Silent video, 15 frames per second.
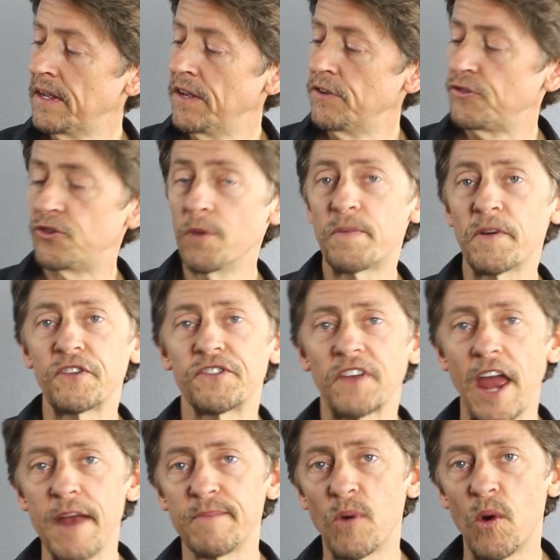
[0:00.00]
Super
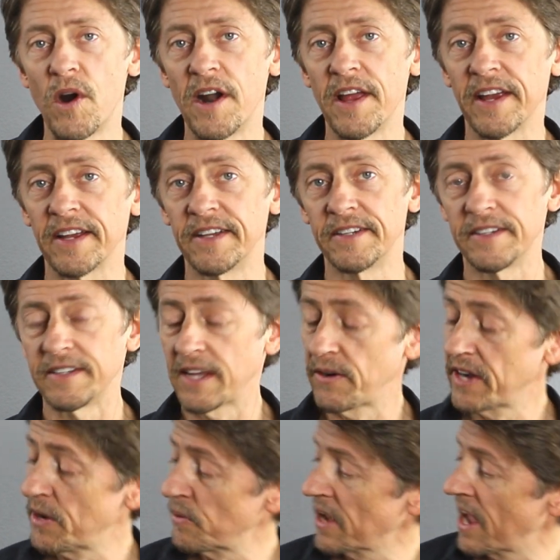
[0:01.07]
skateboarding. Now
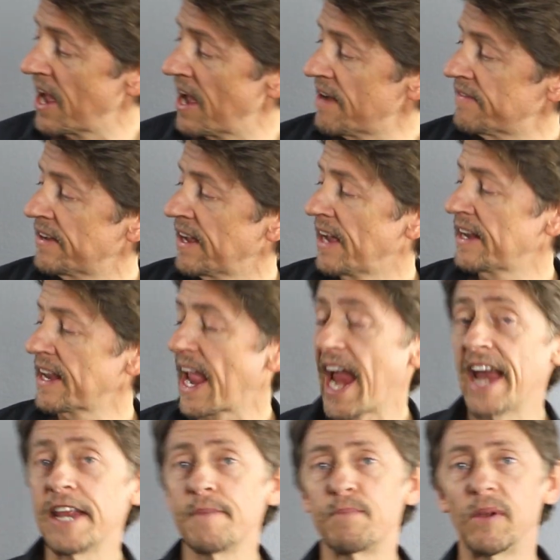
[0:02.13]
here we have an
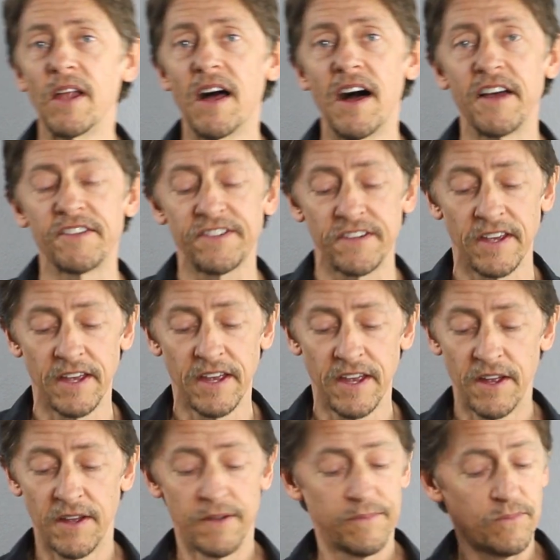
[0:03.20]
80 plus.
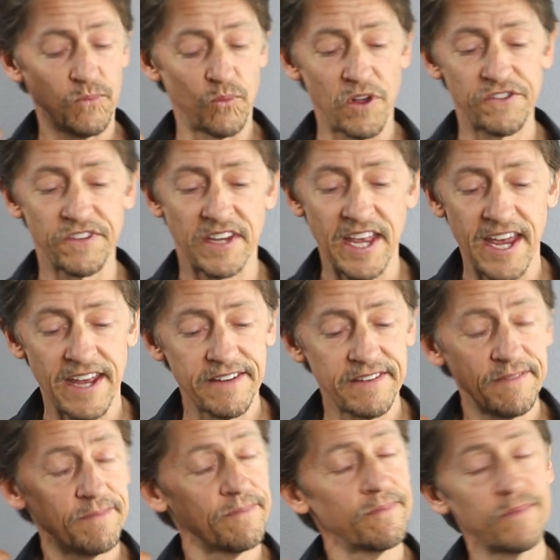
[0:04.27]
Once again,
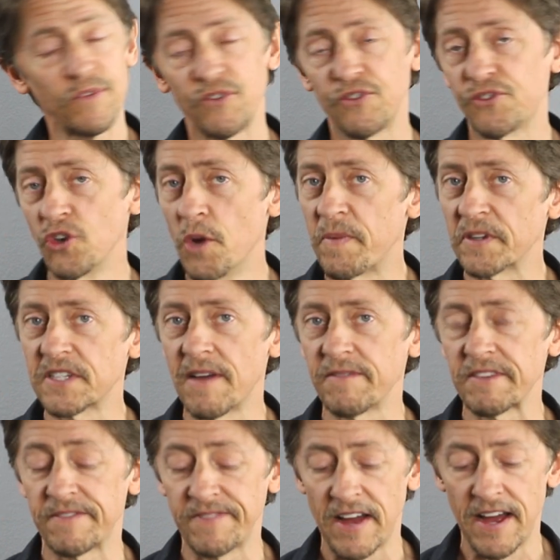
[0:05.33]
super tough
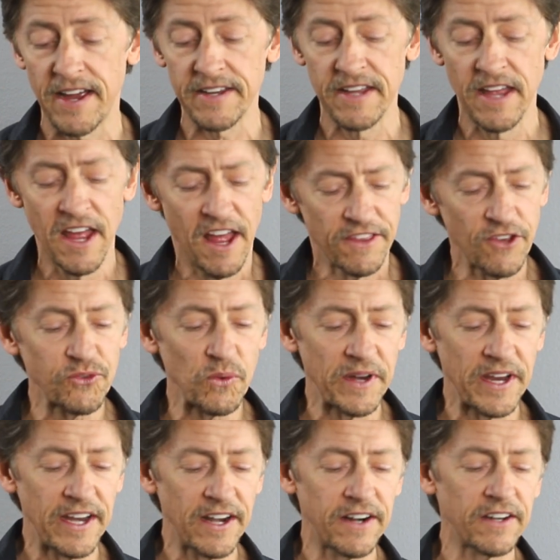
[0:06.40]
to find. This one
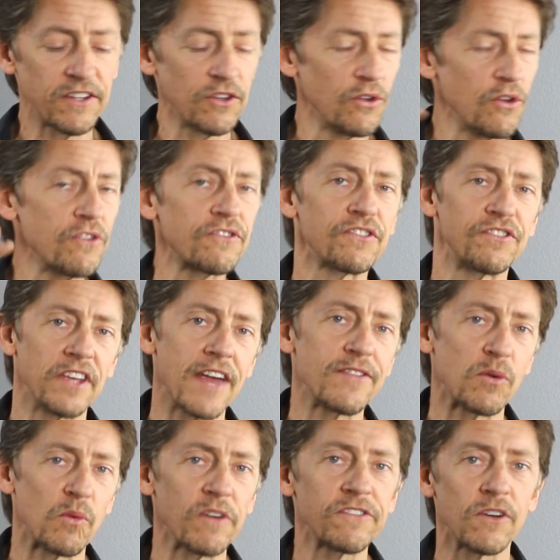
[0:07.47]
here, you used to see
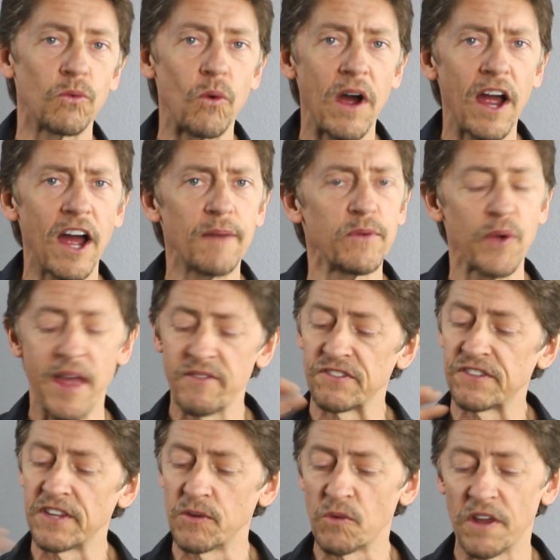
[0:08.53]
every once in a while, but we haven't
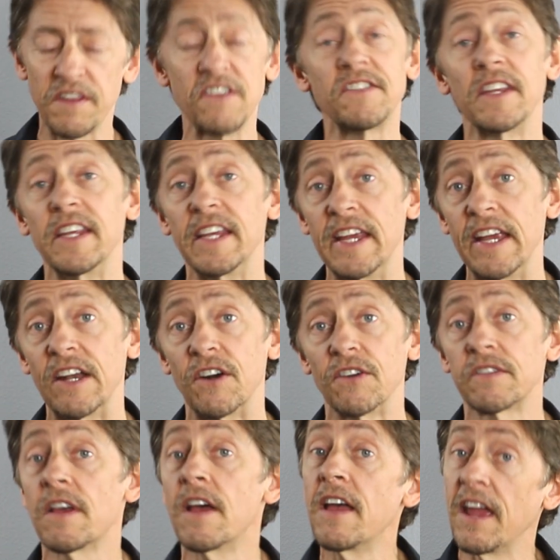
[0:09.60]
seen one of these in
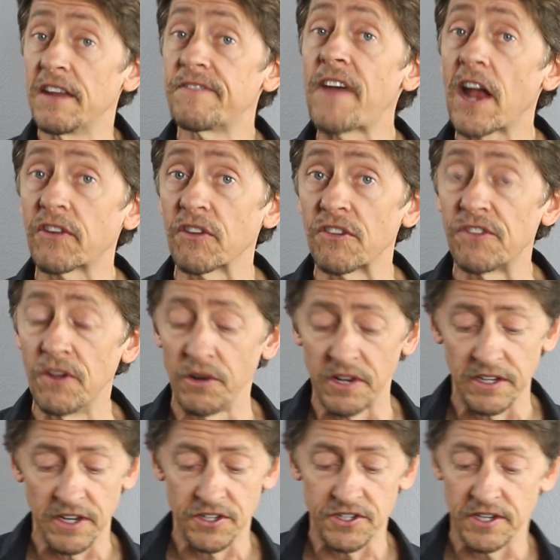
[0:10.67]
years in factory seal
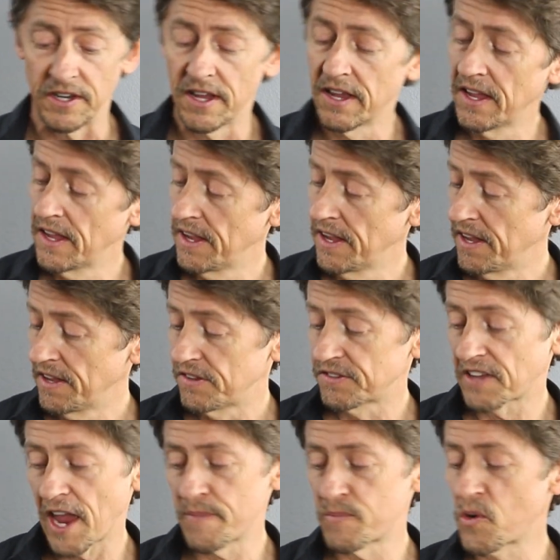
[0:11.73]
condition.
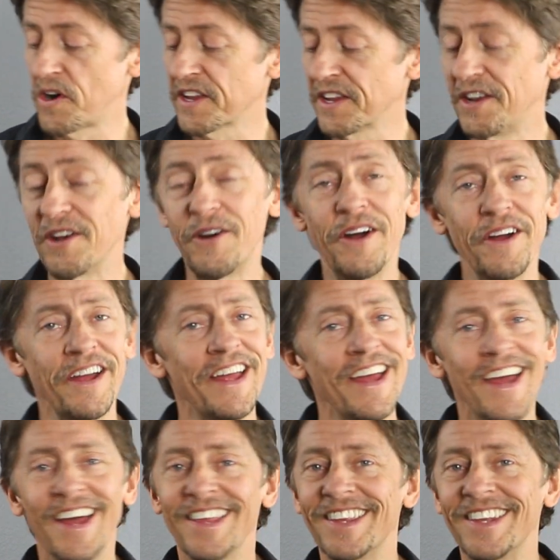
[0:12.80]
Skateboarding, you know,
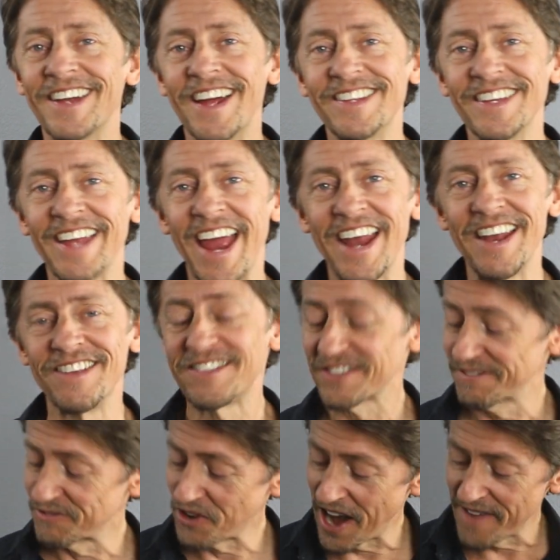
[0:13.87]
the 1980s
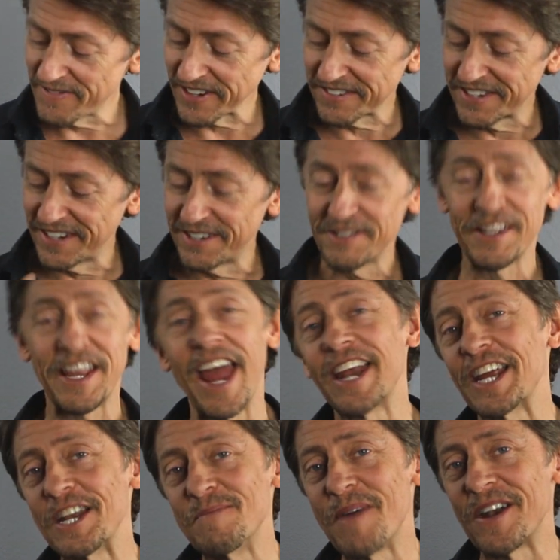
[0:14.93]
graphics here, you
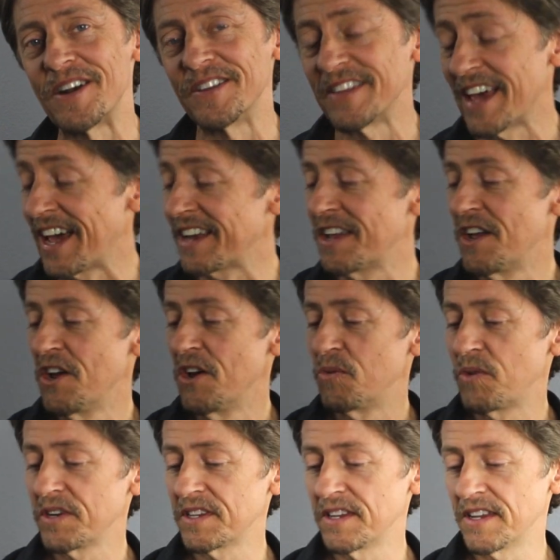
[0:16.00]
can't get any better than that.
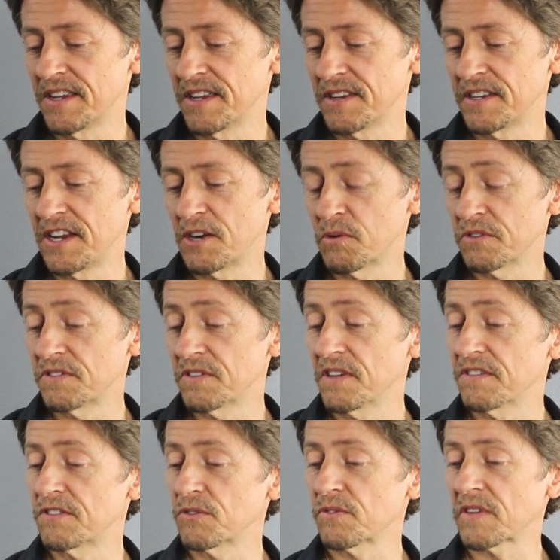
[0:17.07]
What year was
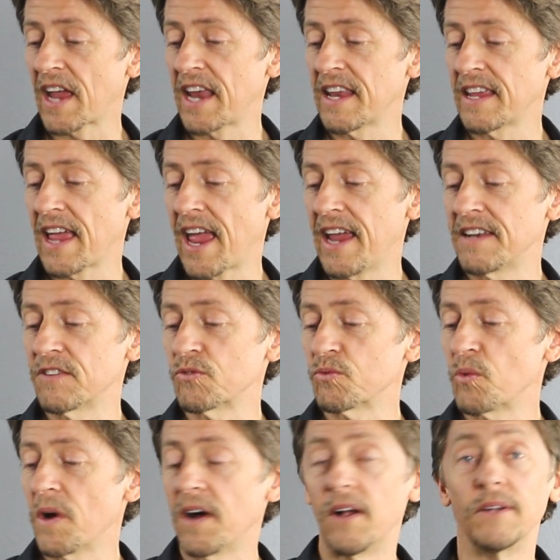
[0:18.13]
this? This was 88 as
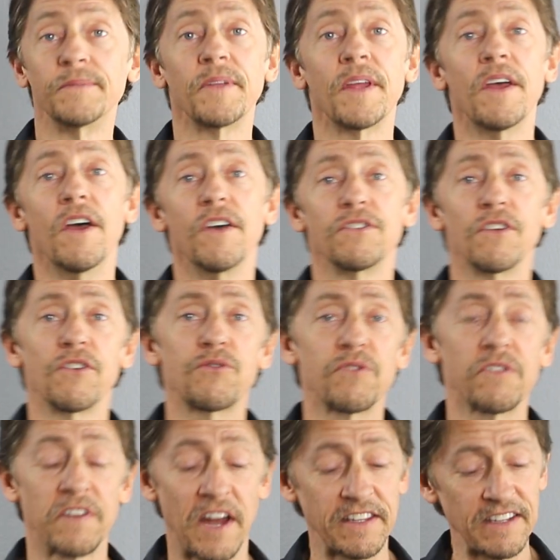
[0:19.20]
well. So this
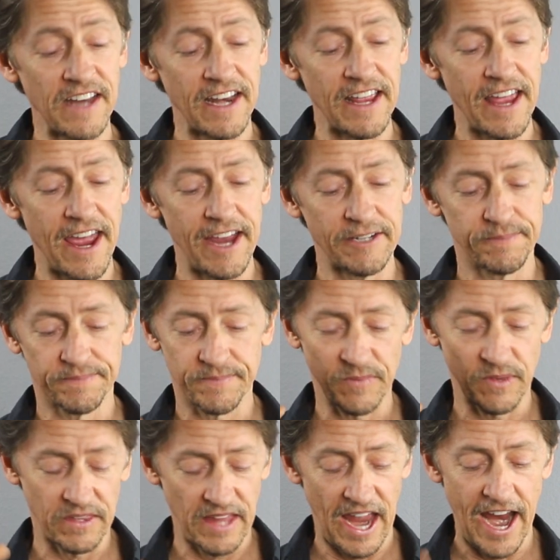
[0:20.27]
was a 1988,
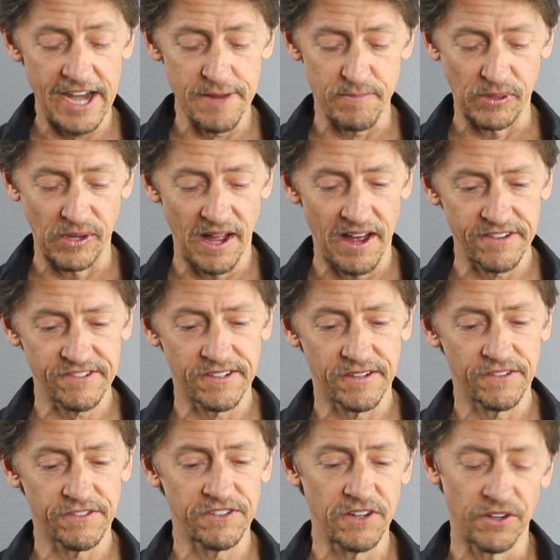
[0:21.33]
80 plus,
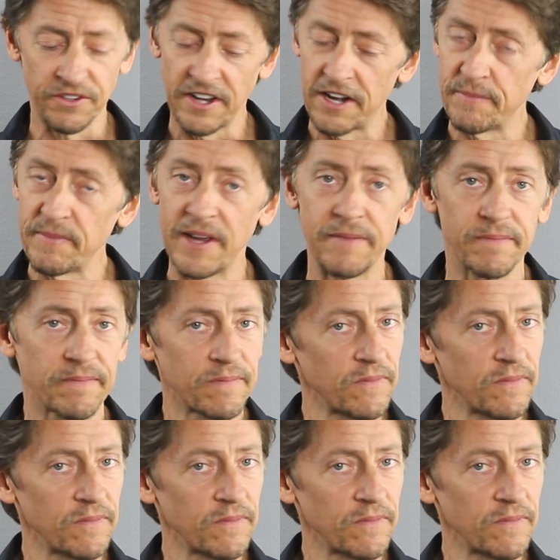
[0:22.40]
still near mint.